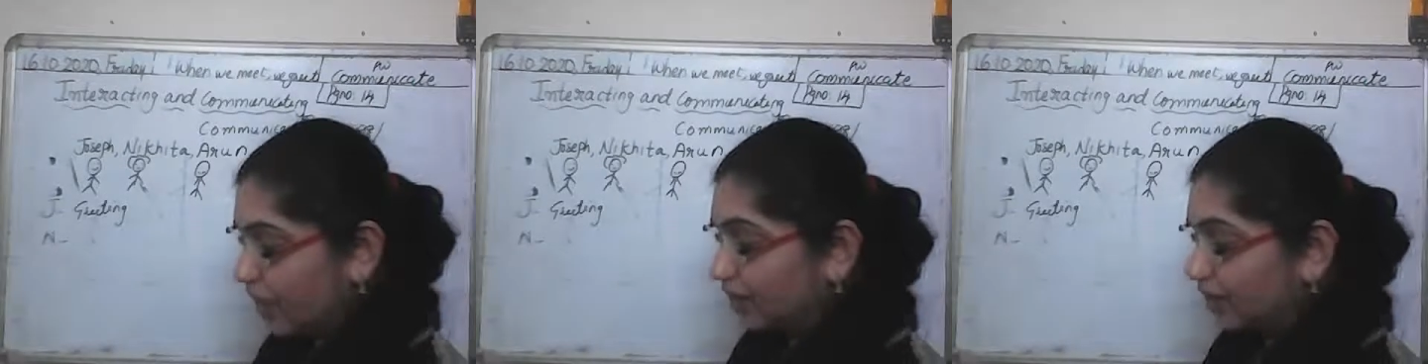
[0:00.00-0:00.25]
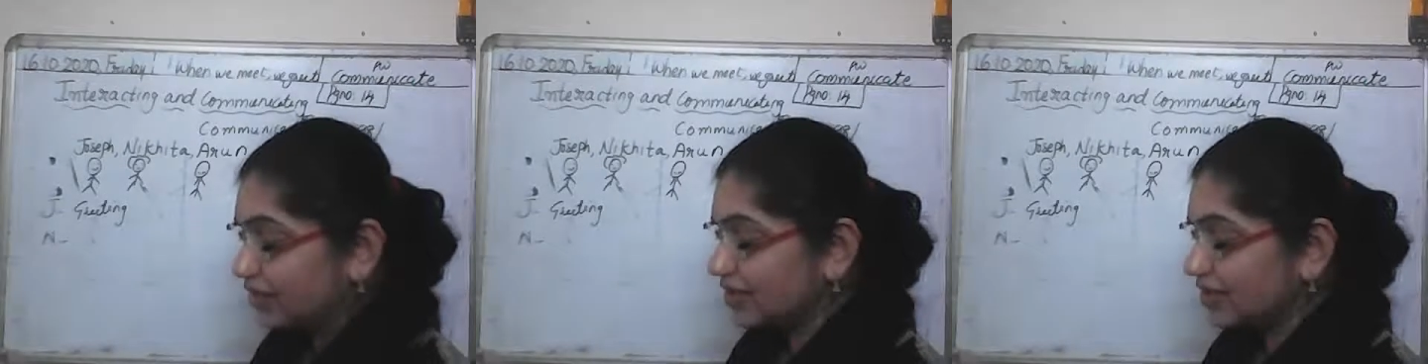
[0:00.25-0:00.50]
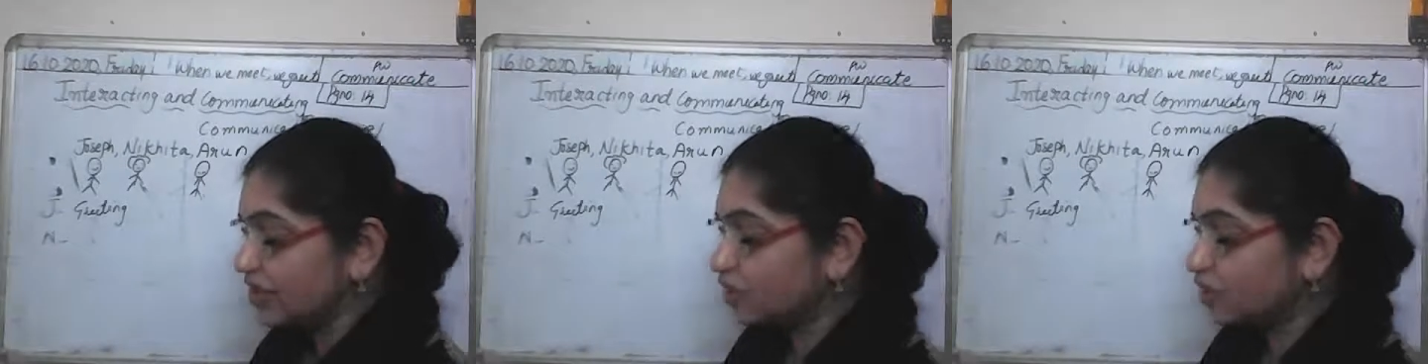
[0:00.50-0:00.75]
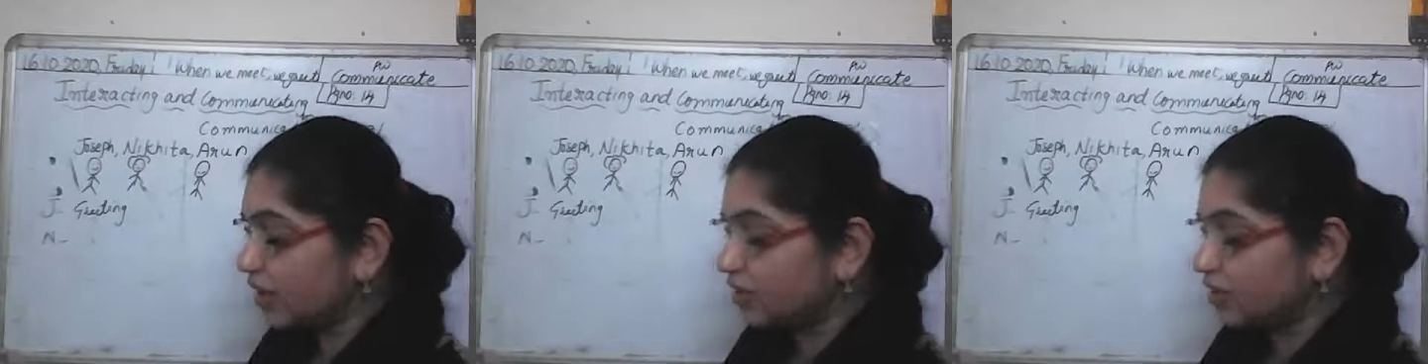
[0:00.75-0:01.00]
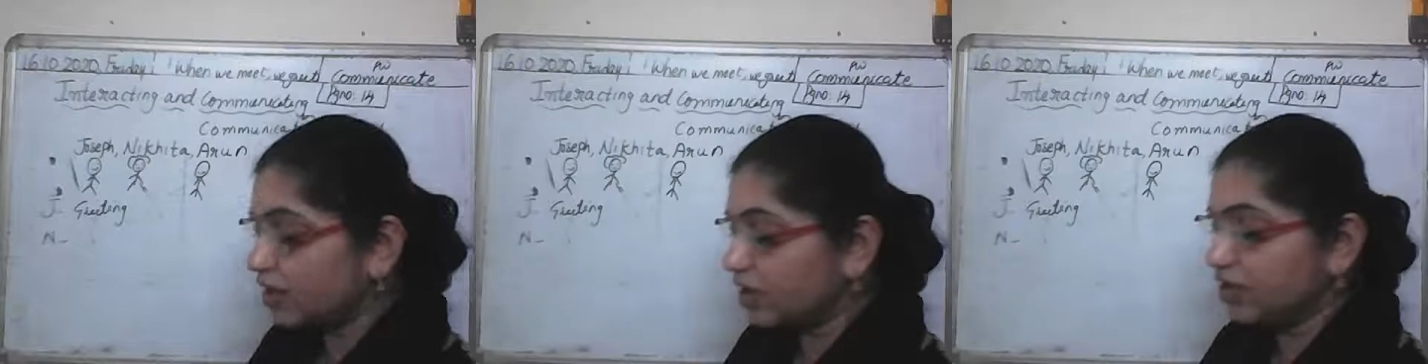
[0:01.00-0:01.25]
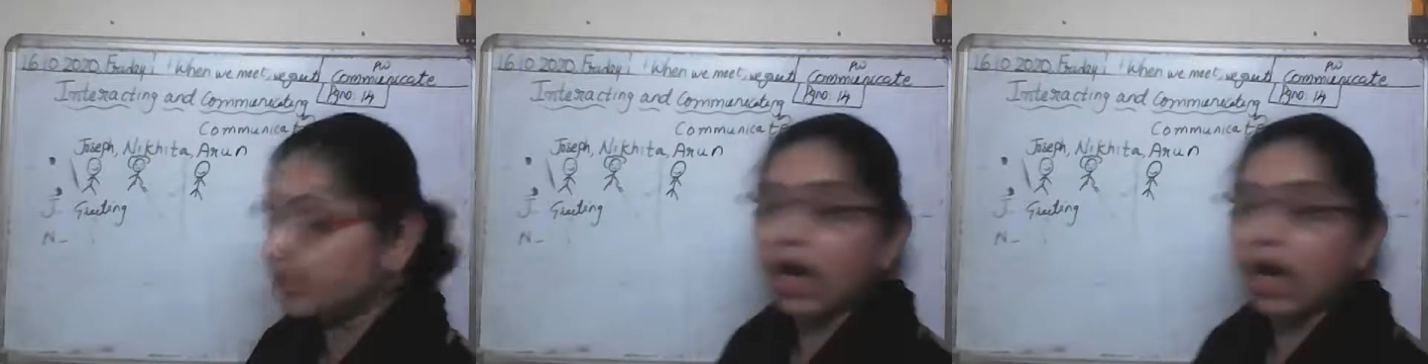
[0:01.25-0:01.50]
This is my
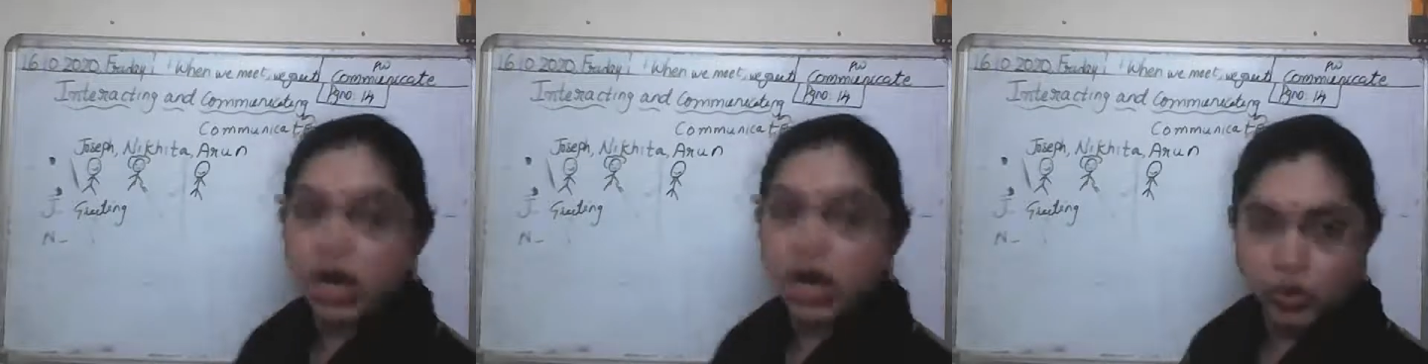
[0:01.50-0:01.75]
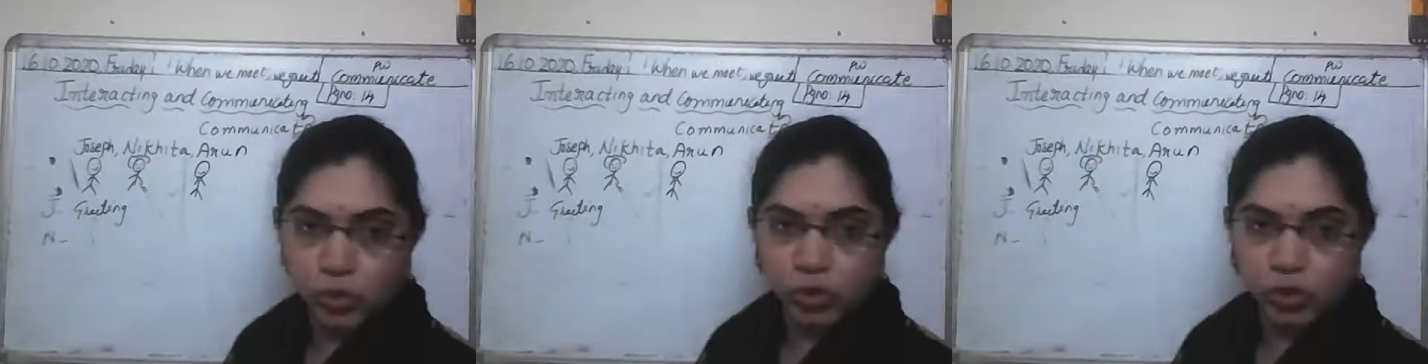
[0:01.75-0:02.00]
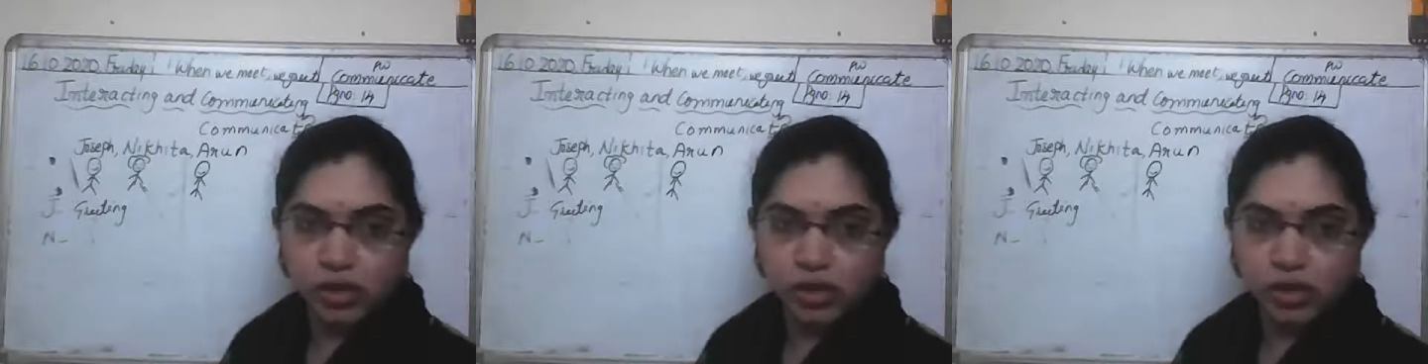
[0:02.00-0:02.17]
brother Arun.